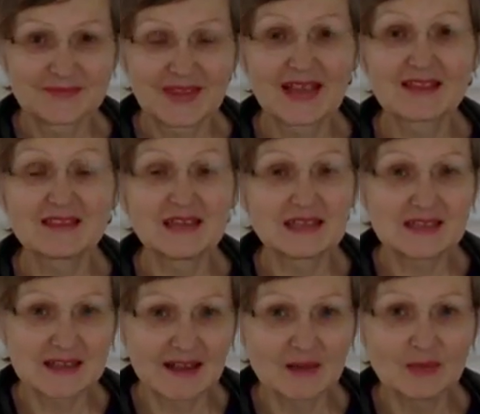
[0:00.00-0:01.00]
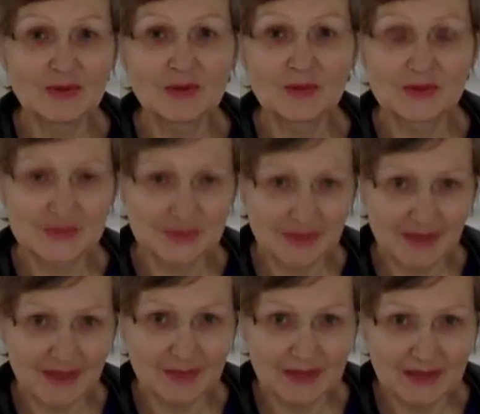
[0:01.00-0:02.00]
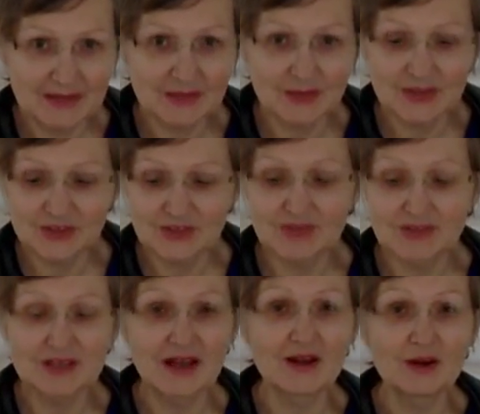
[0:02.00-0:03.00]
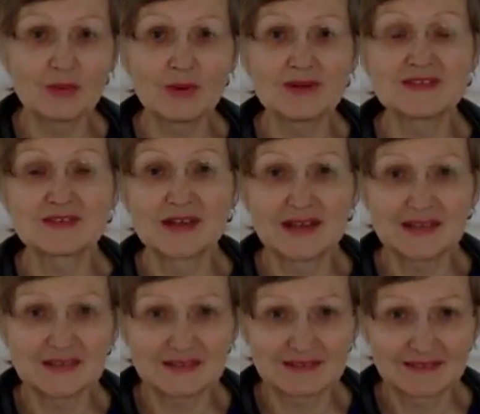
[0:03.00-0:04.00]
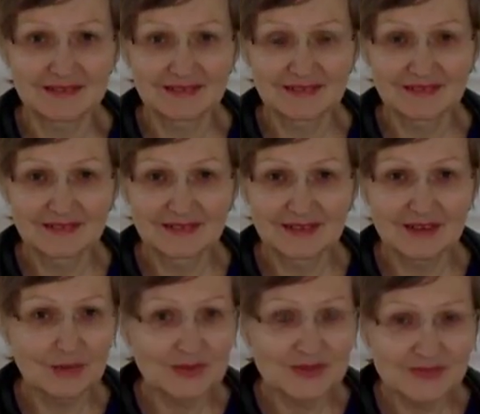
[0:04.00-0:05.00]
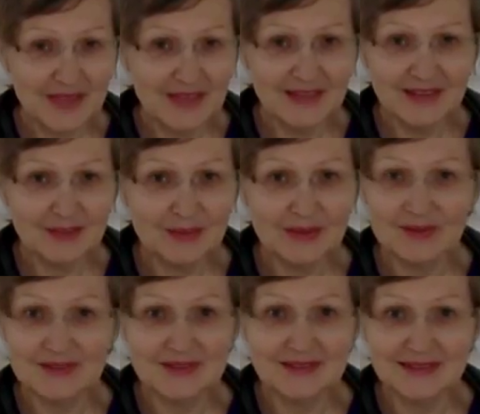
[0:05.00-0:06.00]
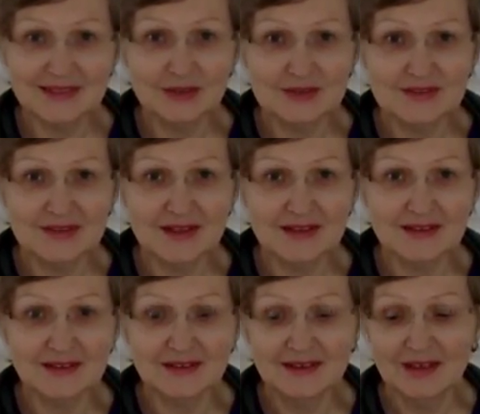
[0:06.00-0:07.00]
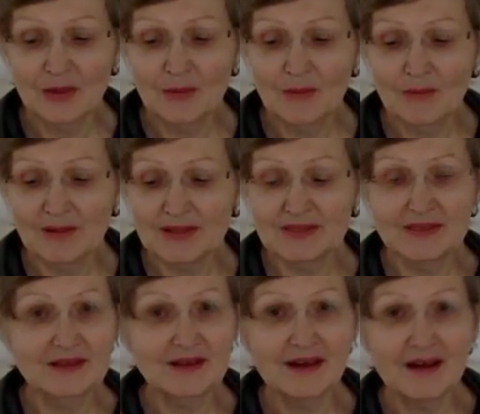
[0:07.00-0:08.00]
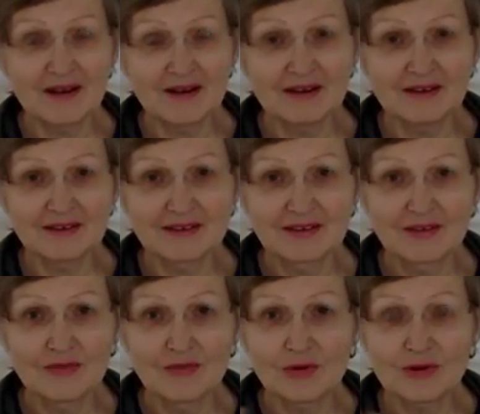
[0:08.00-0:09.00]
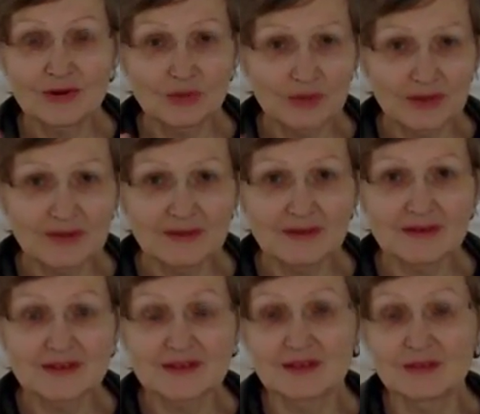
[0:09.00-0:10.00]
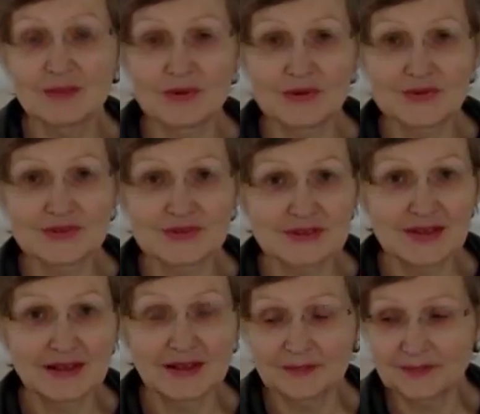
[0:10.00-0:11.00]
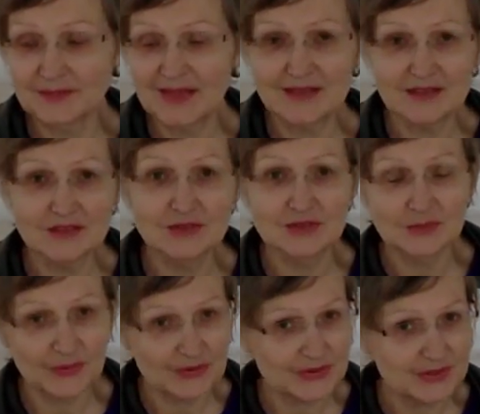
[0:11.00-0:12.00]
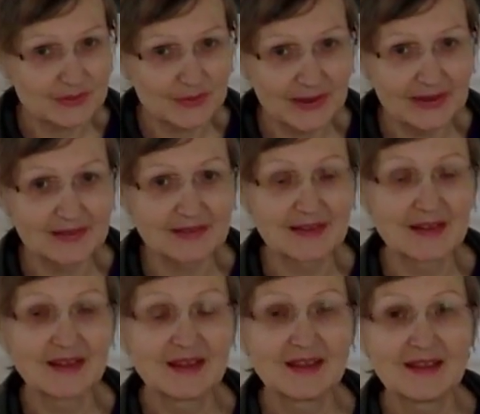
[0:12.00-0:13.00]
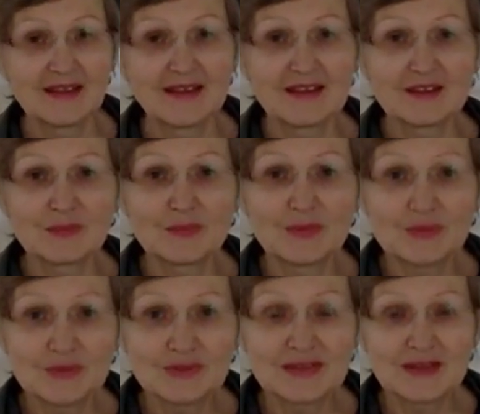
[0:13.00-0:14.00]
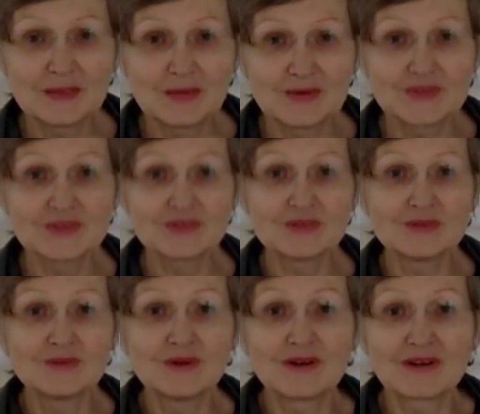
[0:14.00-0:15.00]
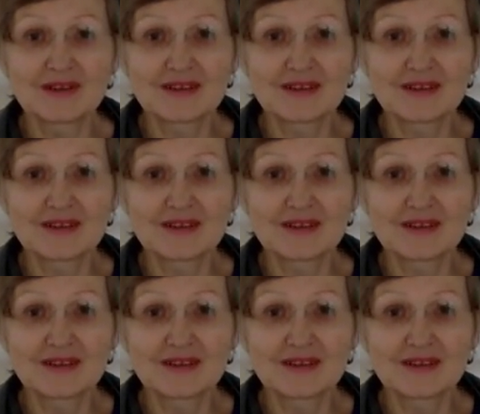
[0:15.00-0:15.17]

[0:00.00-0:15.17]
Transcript: At that time, when a person came and asked question, the tarot was right. He was failing because he did not study. But the card worked wonders in person's attitude, in person's mind. It put a person to work,